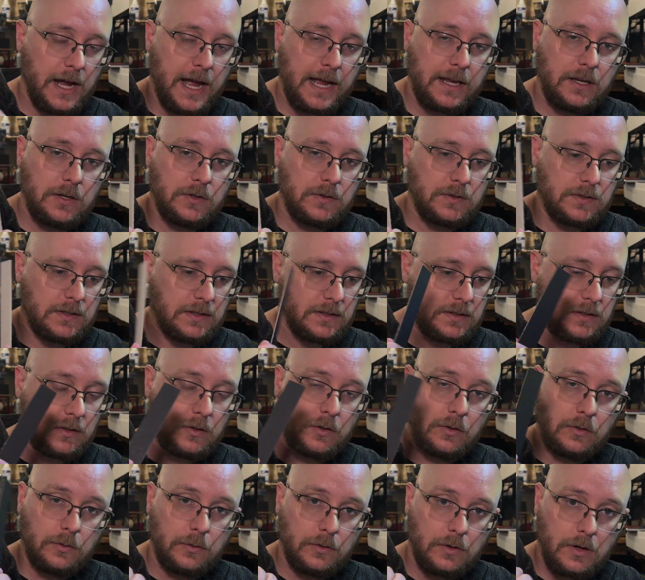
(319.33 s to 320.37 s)
I use this
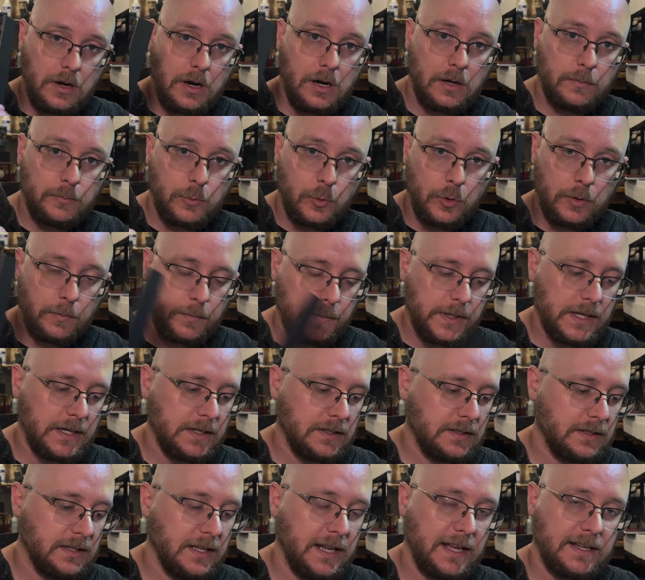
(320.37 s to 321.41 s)
little cardboard
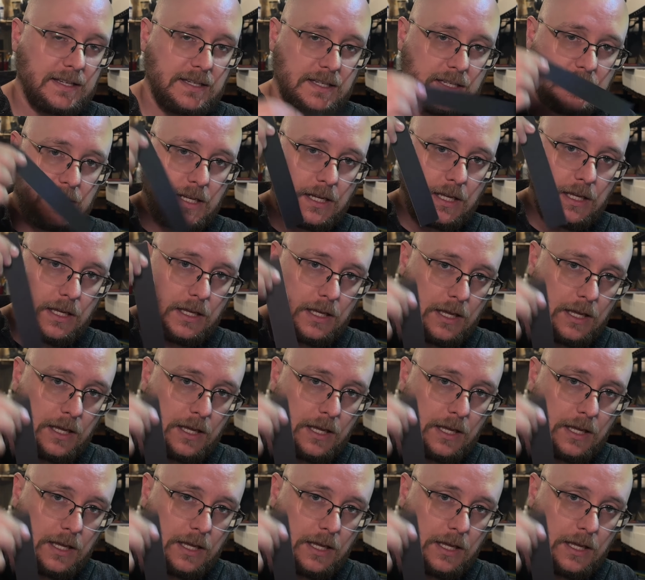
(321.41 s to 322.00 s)
piece that I stick